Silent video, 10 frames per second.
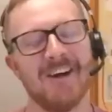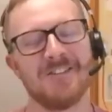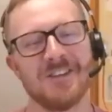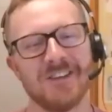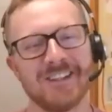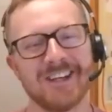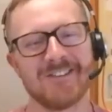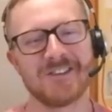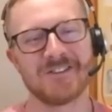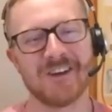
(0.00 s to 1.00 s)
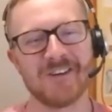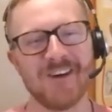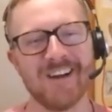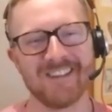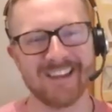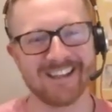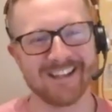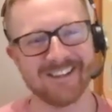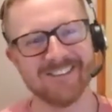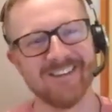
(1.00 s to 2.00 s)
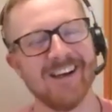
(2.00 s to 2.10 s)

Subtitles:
I'm doing very well, thank you.